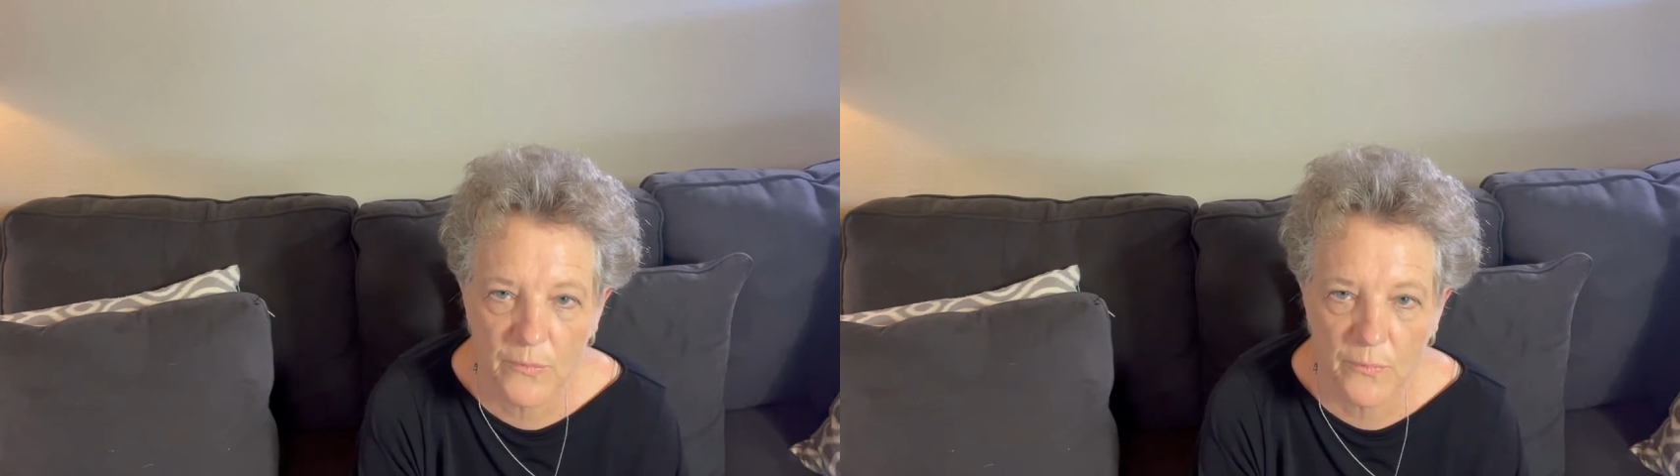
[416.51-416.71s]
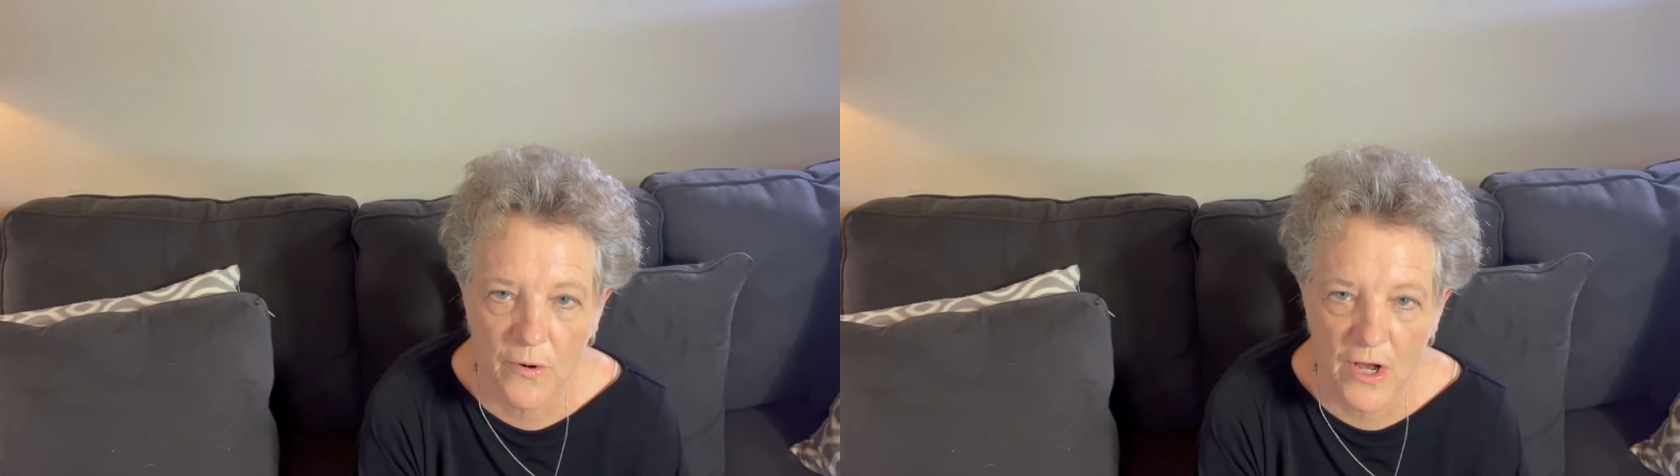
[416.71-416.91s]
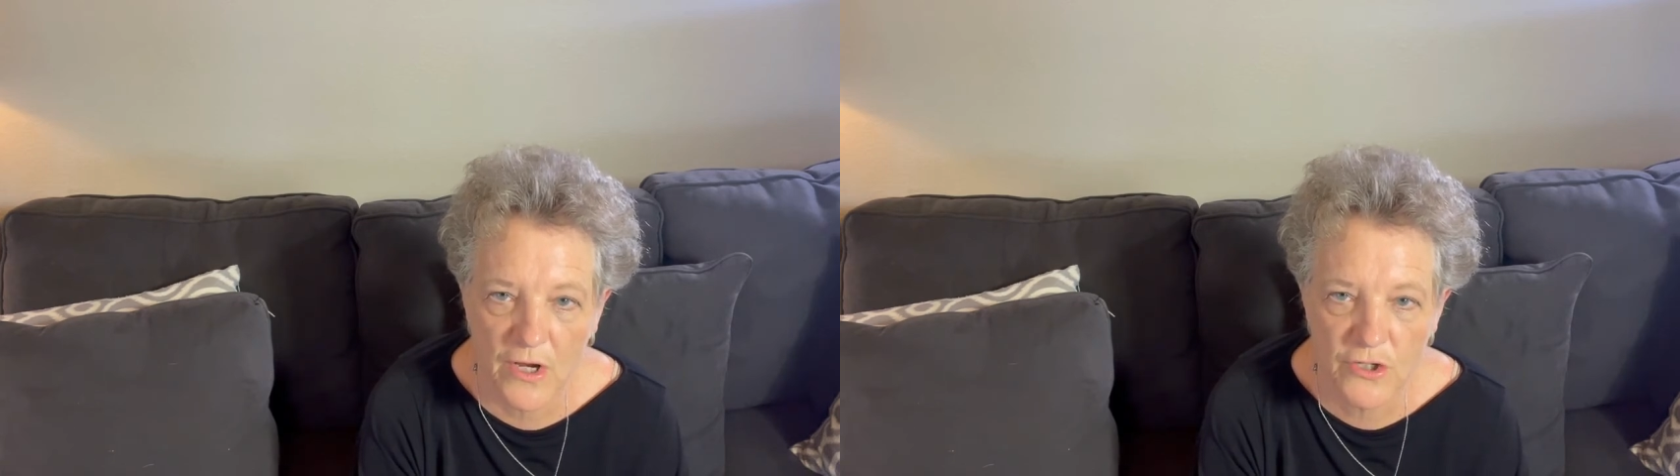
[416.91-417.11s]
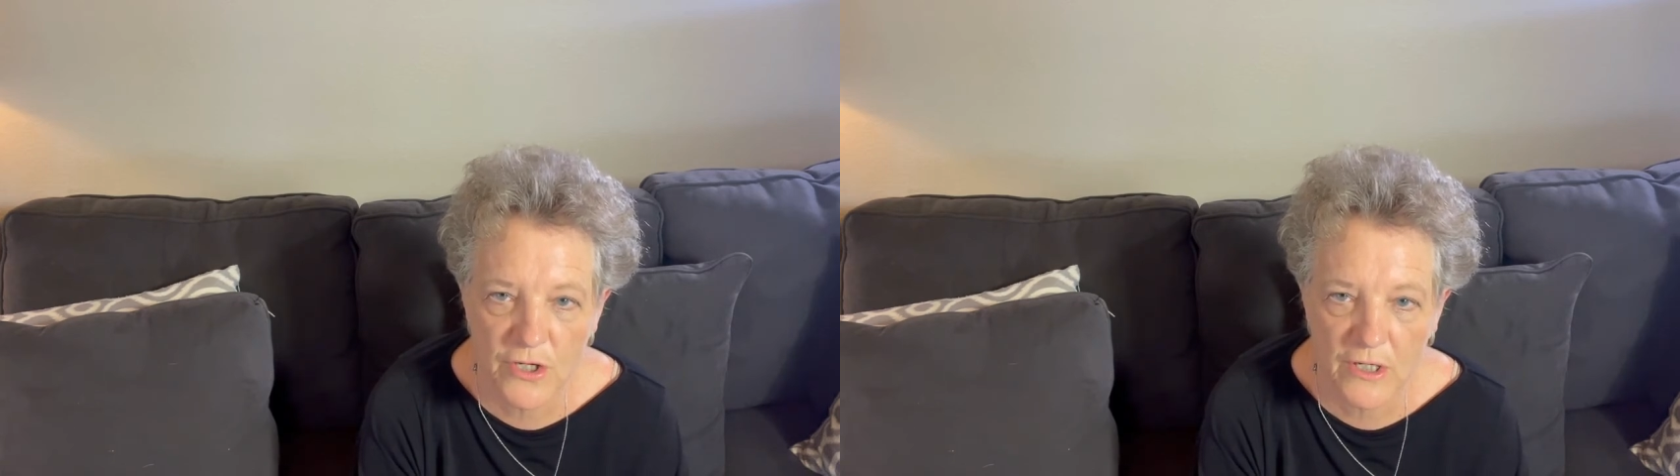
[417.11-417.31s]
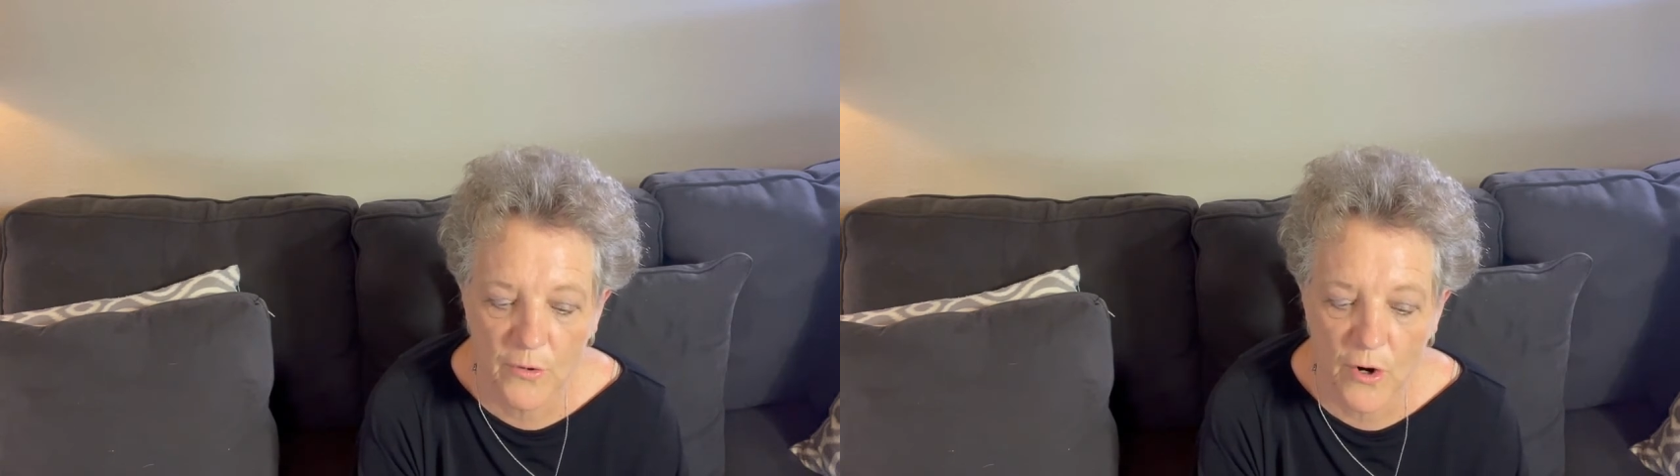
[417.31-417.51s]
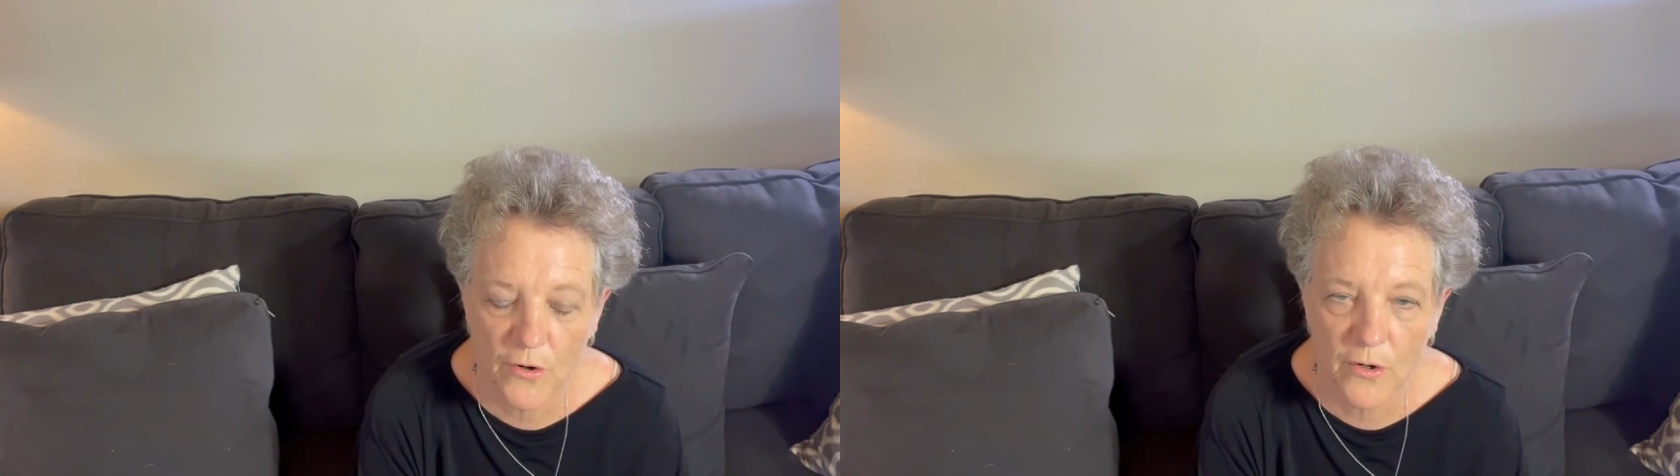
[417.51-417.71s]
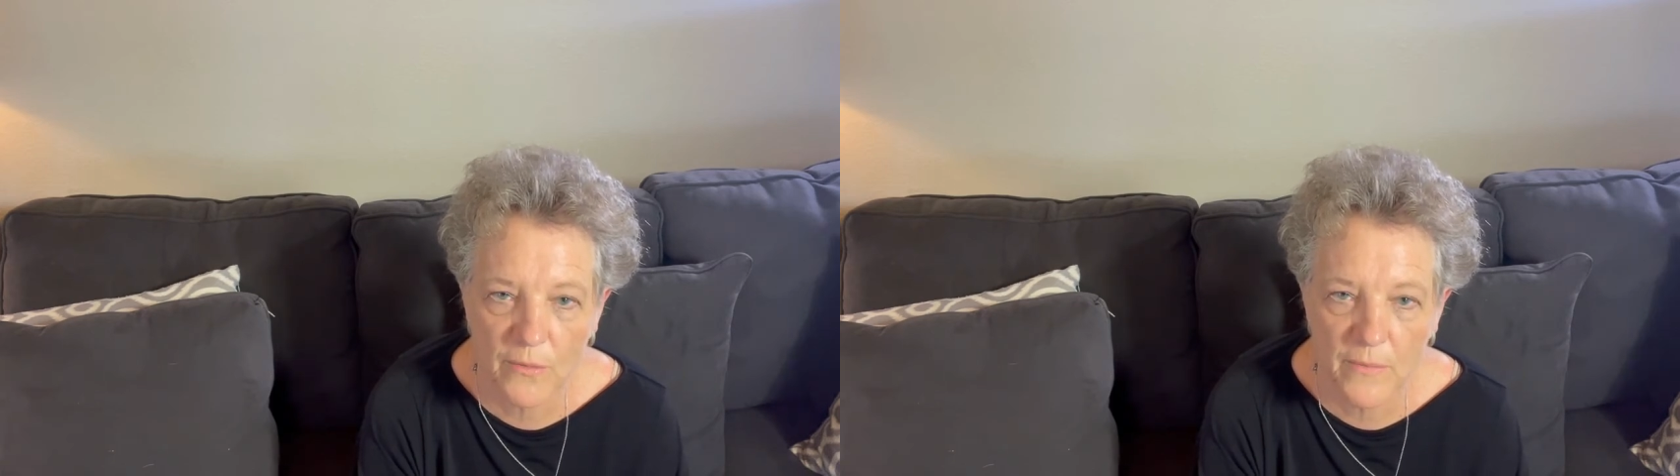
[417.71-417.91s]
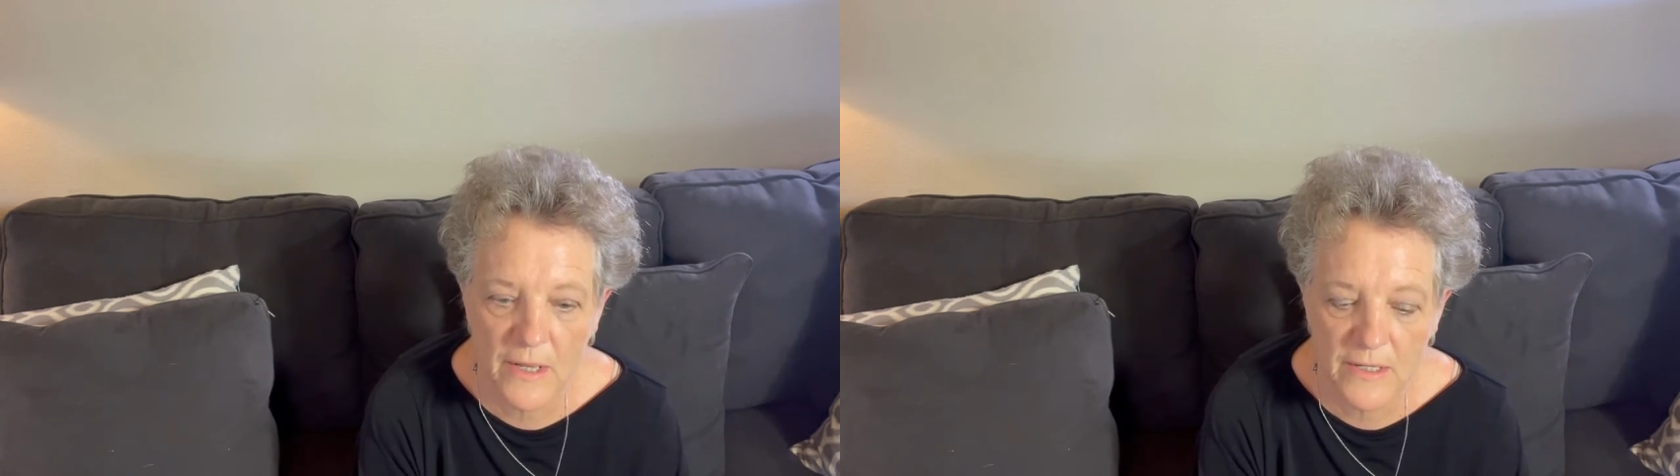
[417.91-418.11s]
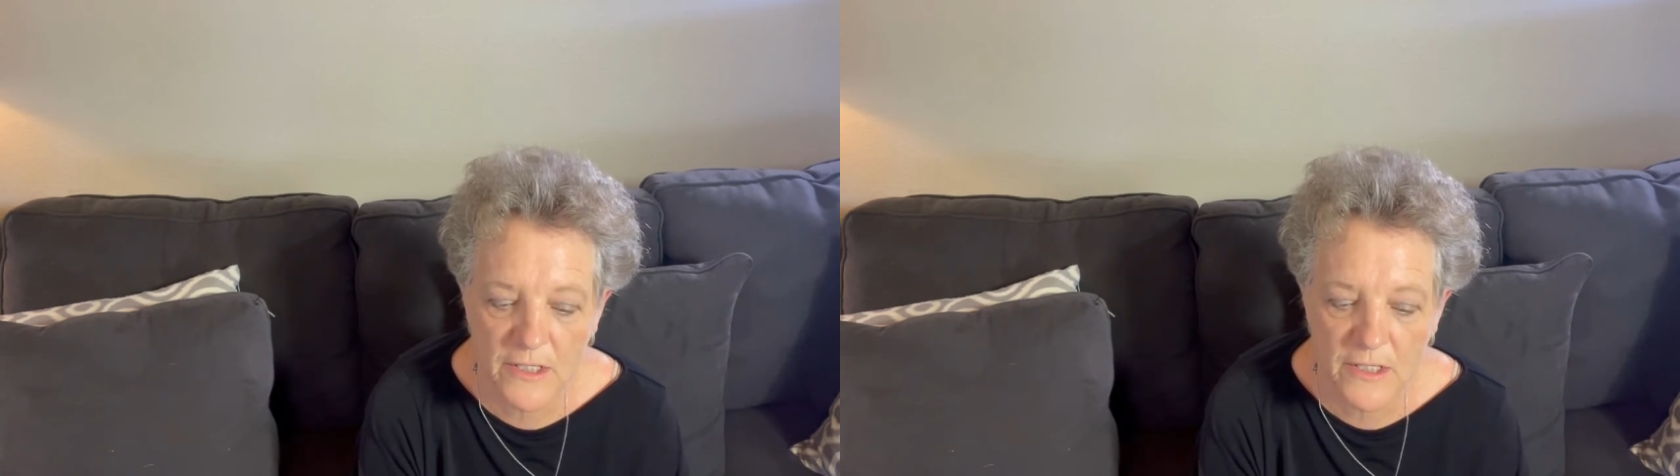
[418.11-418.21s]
project program